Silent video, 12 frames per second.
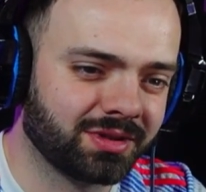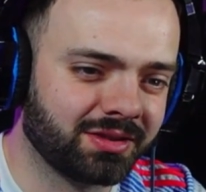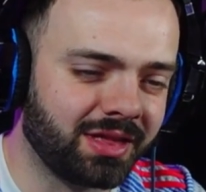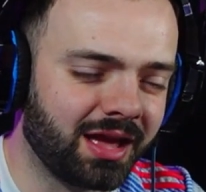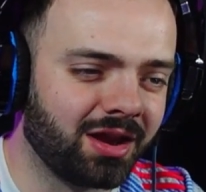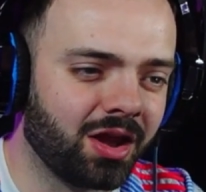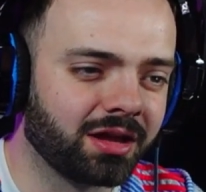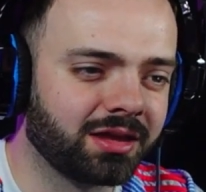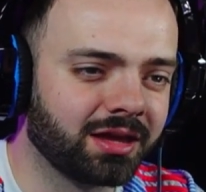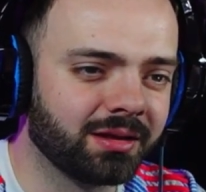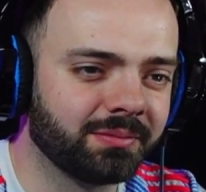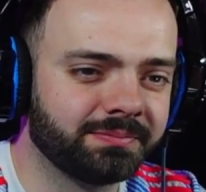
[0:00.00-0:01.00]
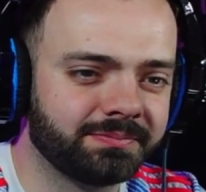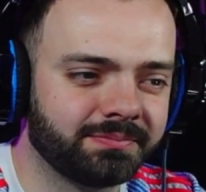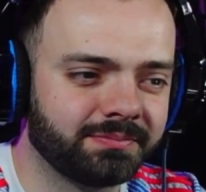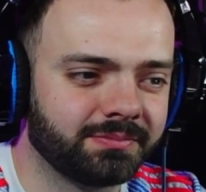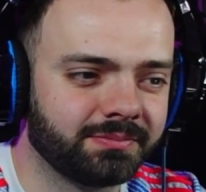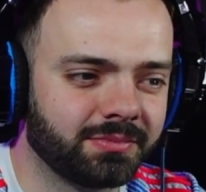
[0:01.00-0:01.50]
They like it.
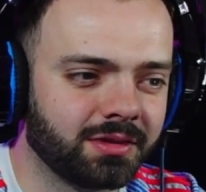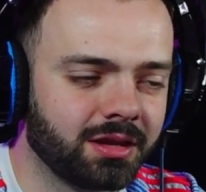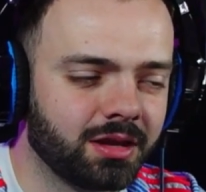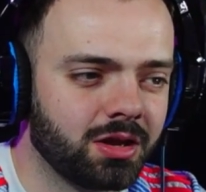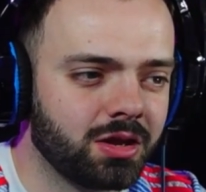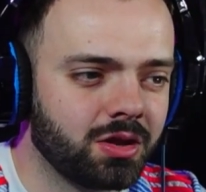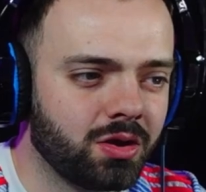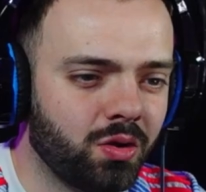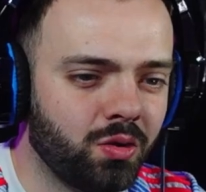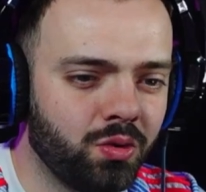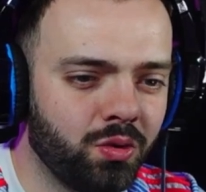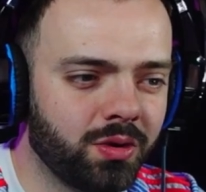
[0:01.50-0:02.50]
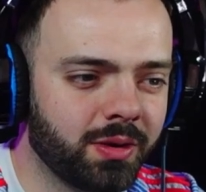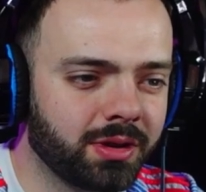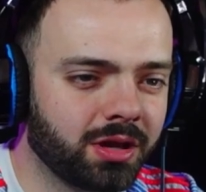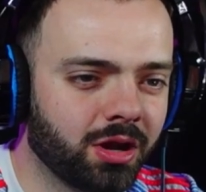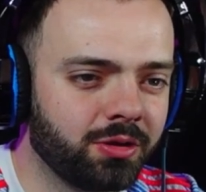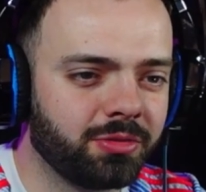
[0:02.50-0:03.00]
Oh, here
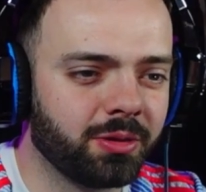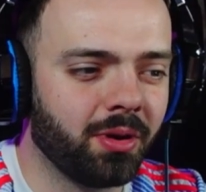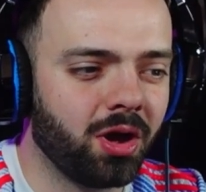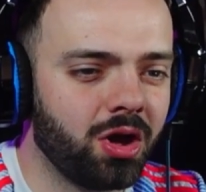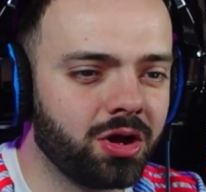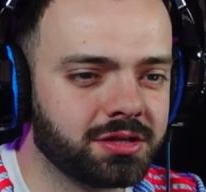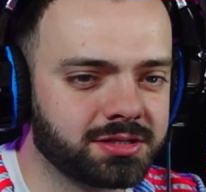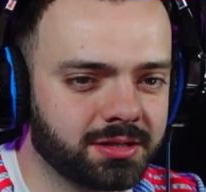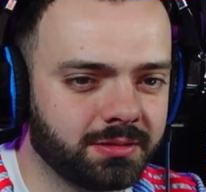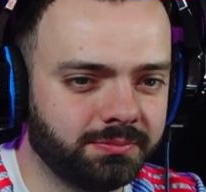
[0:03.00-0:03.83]
we go, the birds.